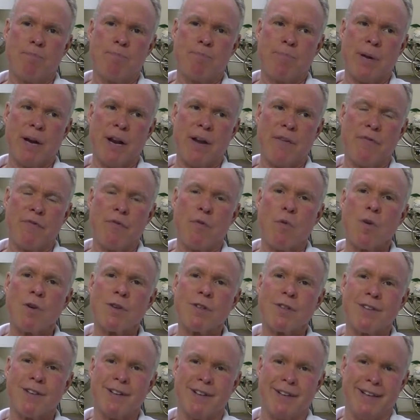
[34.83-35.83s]
But
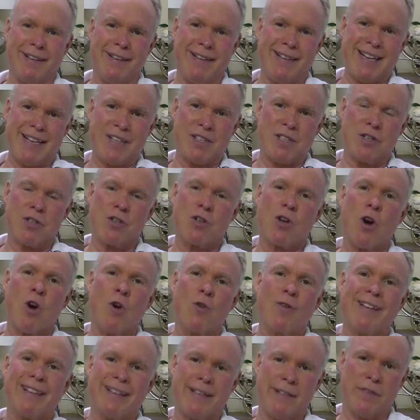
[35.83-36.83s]
unfortunately, that's a
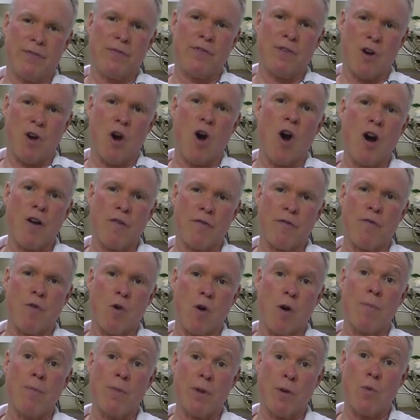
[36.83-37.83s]
totally different art
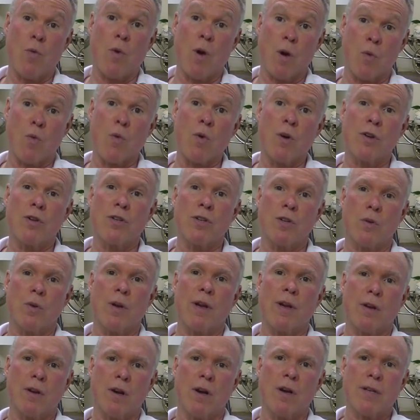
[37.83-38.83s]
form than what we're
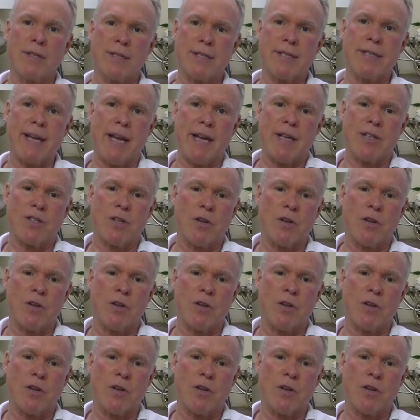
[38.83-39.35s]
doing on set.